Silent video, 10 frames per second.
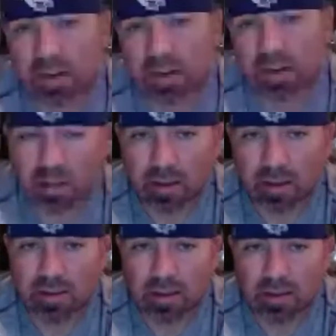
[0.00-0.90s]
Like I
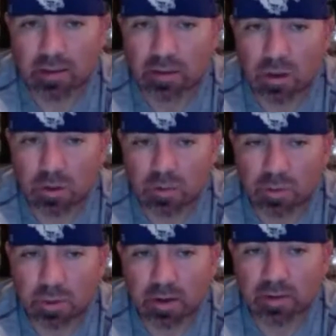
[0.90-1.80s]
said, the long
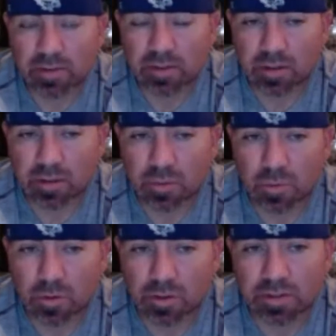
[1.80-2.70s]
rebounds that the Warriors, they
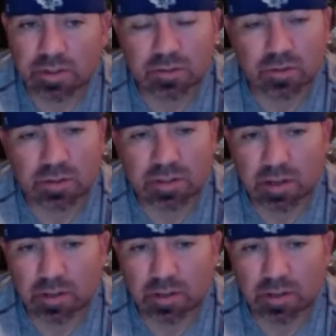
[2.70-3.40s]
shoot a ton of threes.